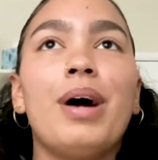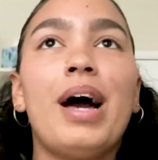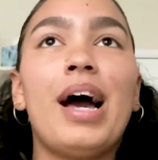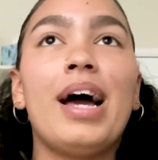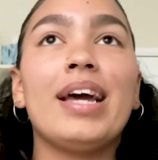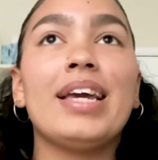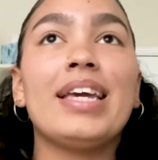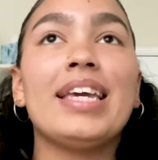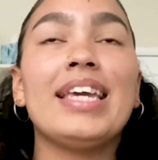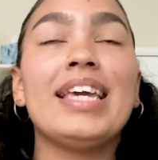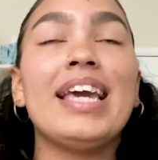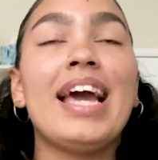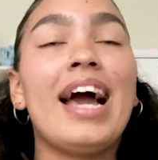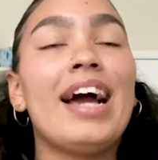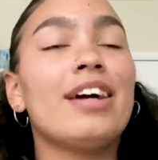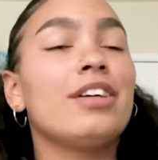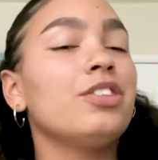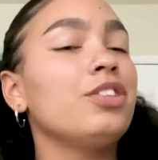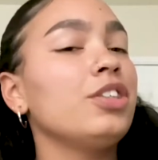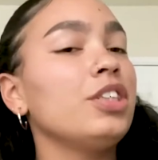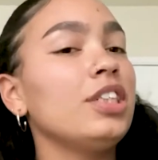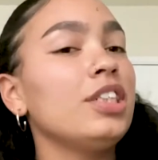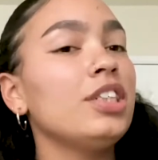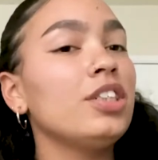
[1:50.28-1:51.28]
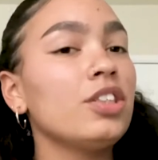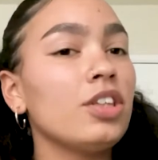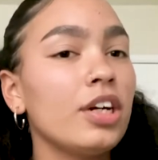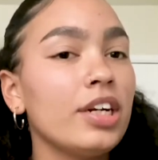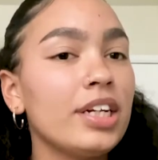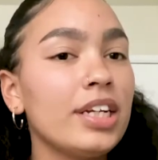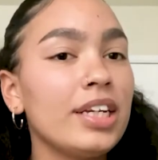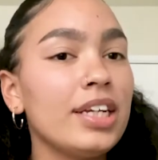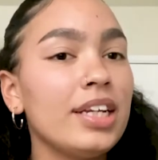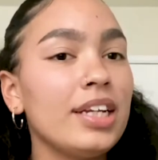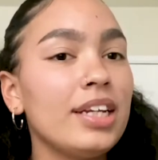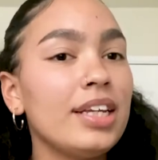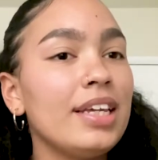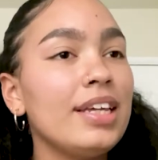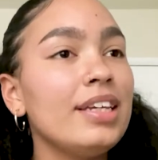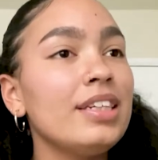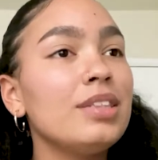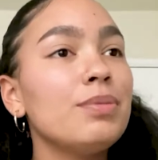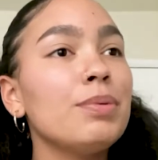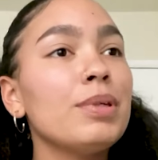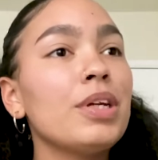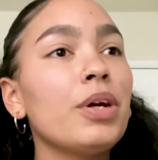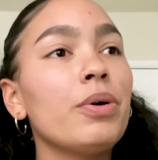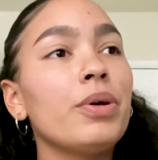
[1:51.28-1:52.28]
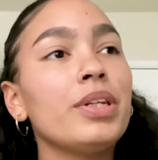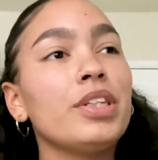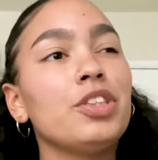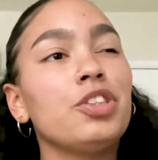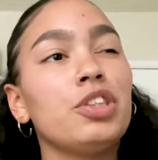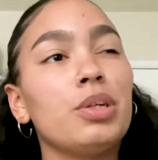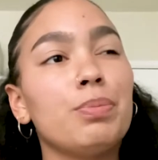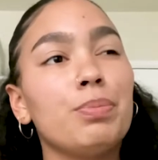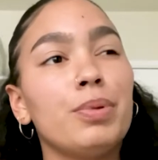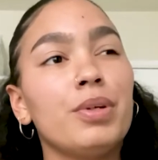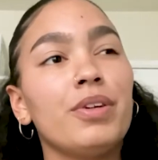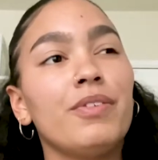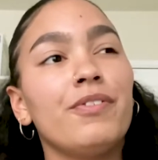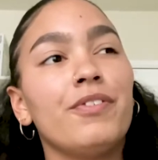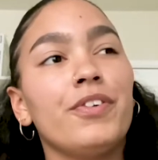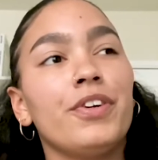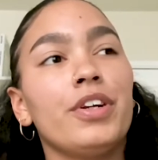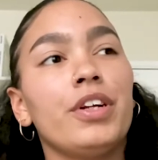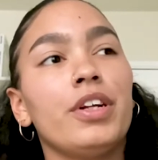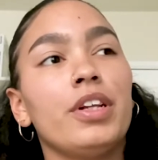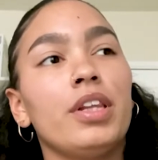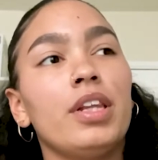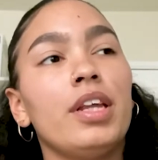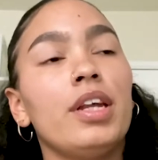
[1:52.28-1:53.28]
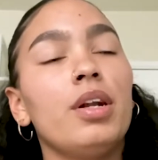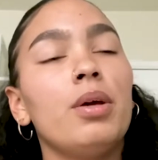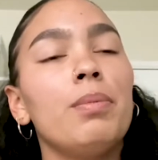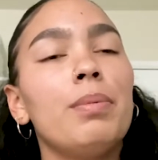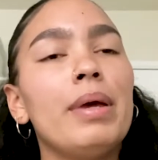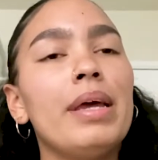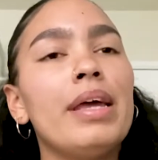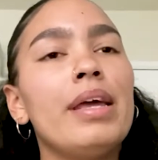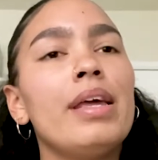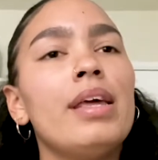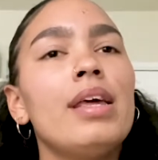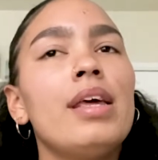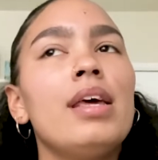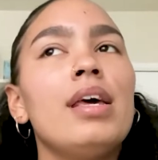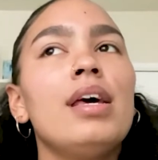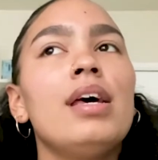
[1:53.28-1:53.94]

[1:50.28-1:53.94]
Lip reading: He actually started, he's been going to Shepherd for a little bit.